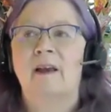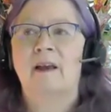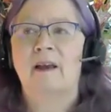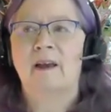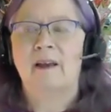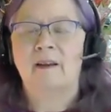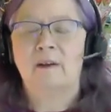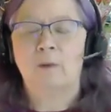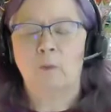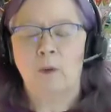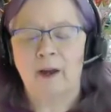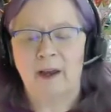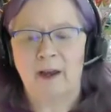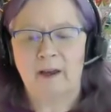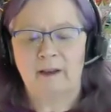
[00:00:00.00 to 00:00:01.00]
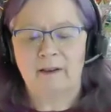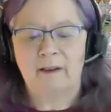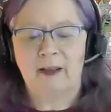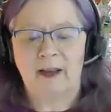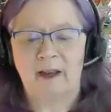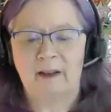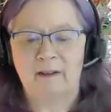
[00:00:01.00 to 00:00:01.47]
in a way
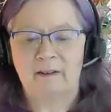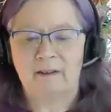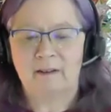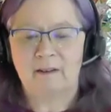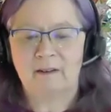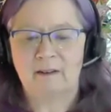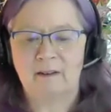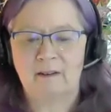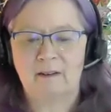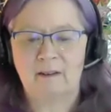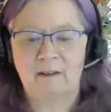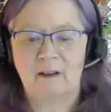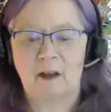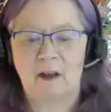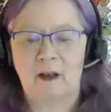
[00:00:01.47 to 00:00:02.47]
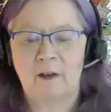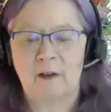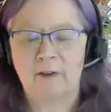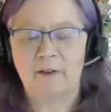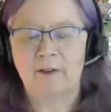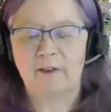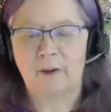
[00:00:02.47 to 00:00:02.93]
that
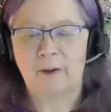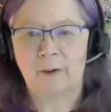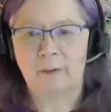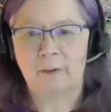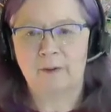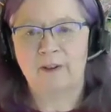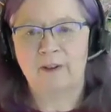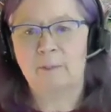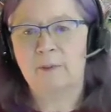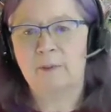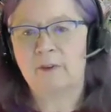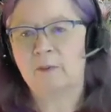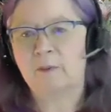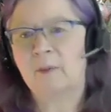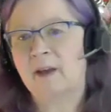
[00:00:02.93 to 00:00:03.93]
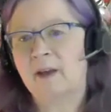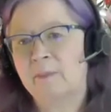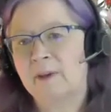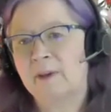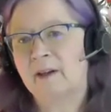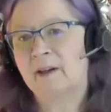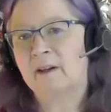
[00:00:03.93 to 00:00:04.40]
also deepens my
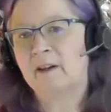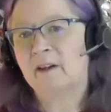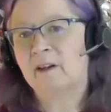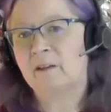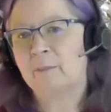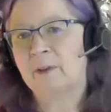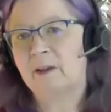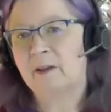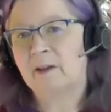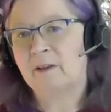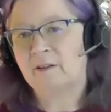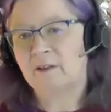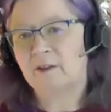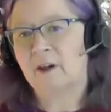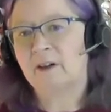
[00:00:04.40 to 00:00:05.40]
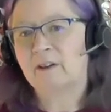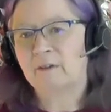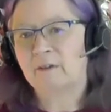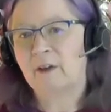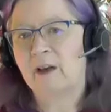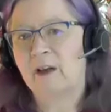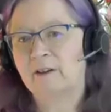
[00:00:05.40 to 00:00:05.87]
ability to be constructive
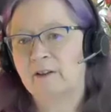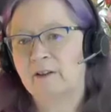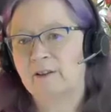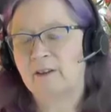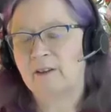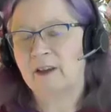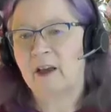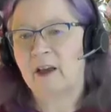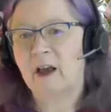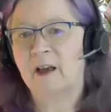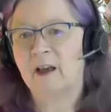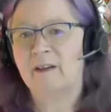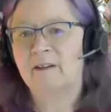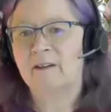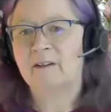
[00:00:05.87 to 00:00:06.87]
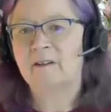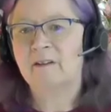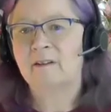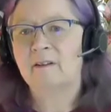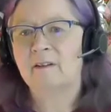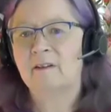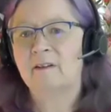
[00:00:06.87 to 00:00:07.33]
consciously kind
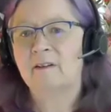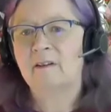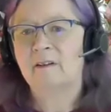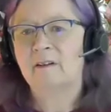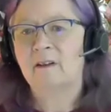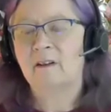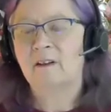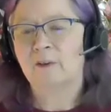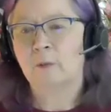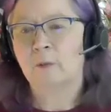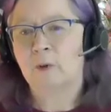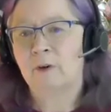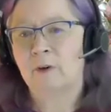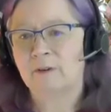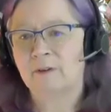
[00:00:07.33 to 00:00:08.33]
in the world.